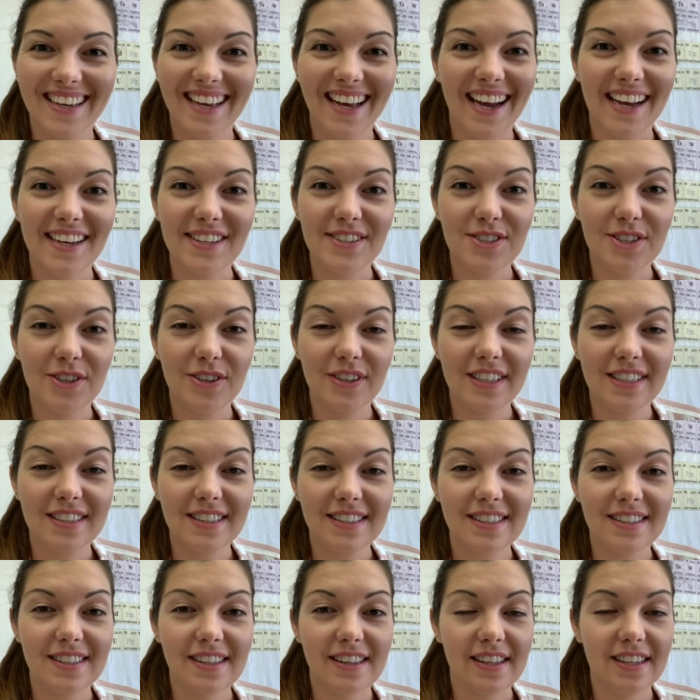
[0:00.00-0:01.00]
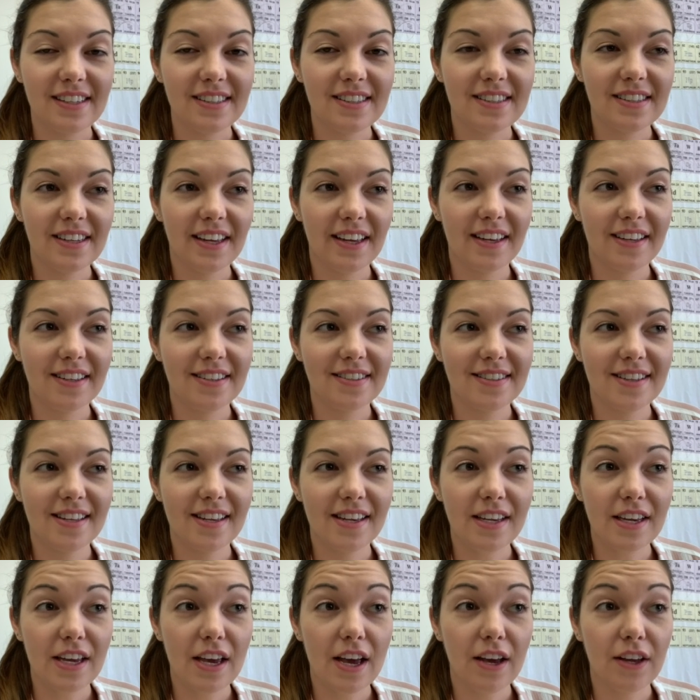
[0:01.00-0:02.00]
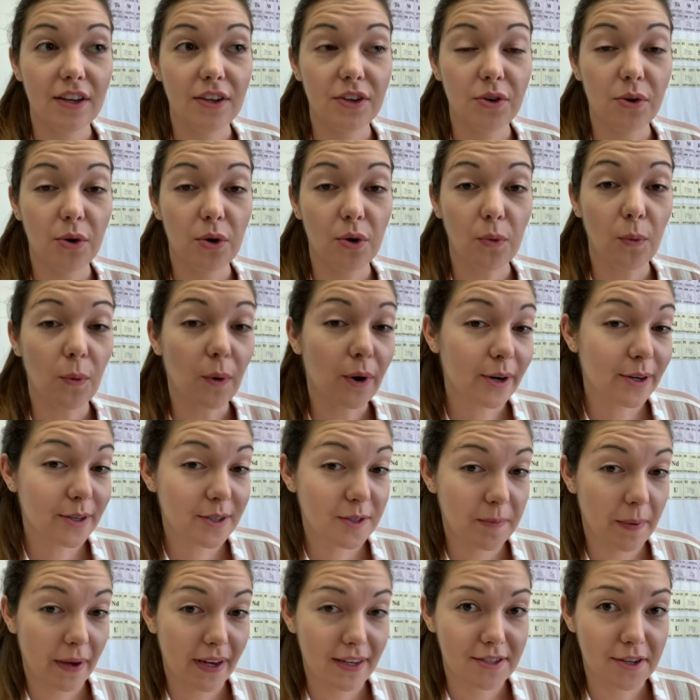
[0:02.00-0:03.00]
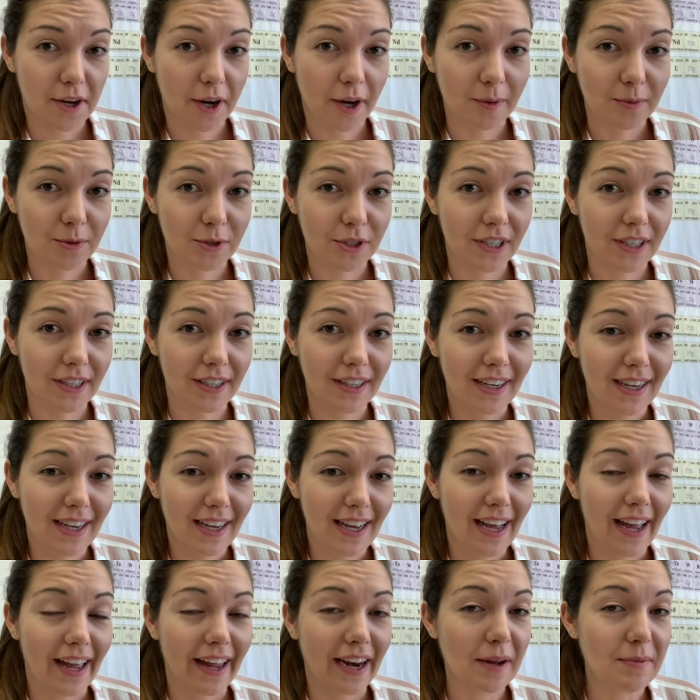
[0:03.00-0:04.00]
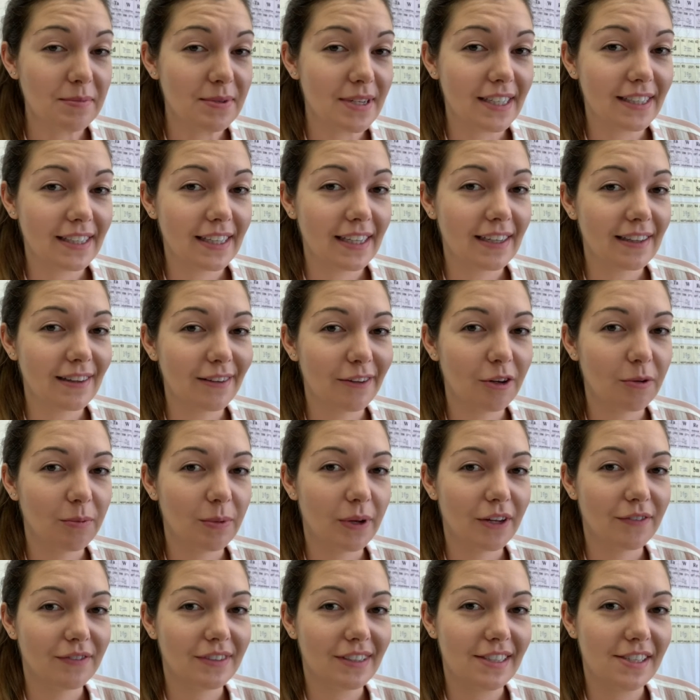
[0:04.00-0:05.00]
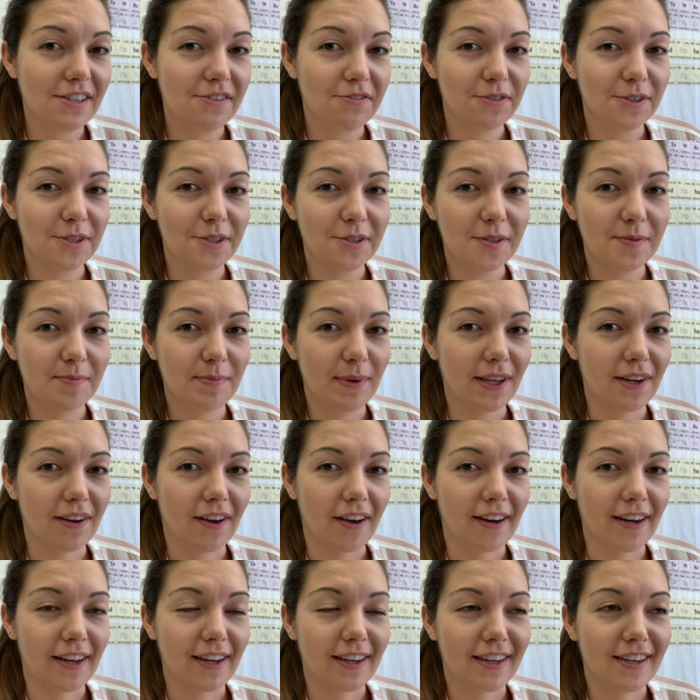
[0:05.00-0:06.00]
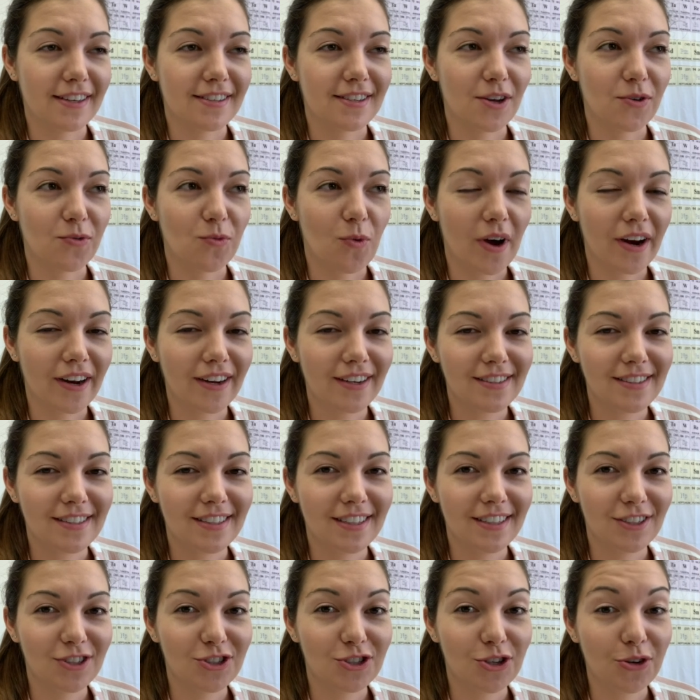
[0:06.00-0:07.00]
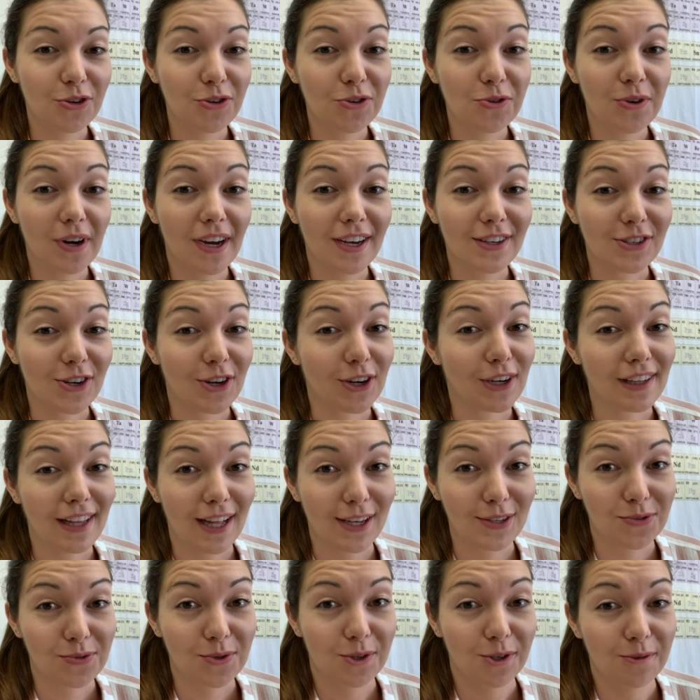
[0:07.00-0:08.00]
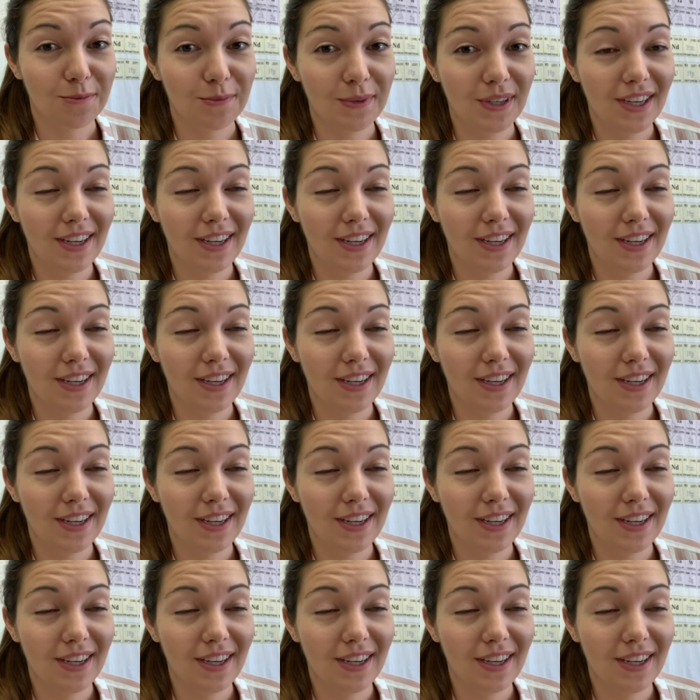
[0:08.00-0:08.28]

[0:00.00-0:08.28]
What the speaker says: Hi students, this is the Your Workspace option, and I'm taking a little bit of a different spin on it because I wanted to show you guys our classroom,